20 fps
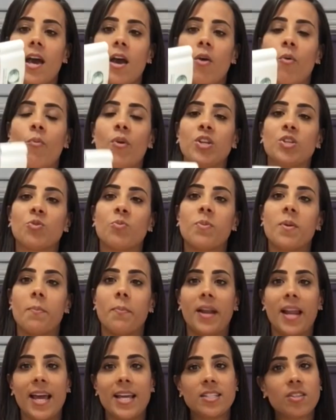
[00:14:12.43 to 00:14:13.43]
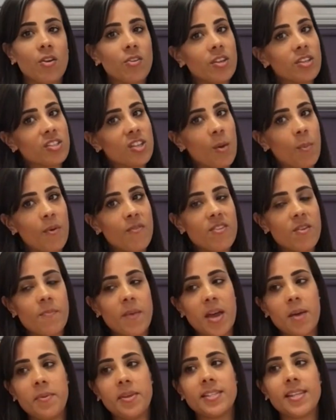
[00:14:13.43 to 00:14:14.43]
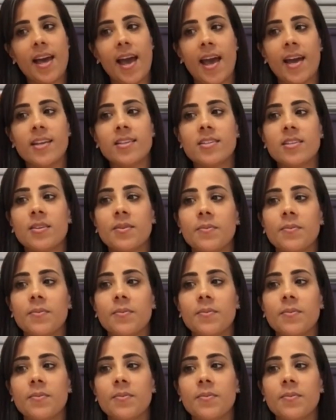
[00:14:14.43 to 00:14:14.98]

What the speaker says: which will be placed on the top of your baby's head,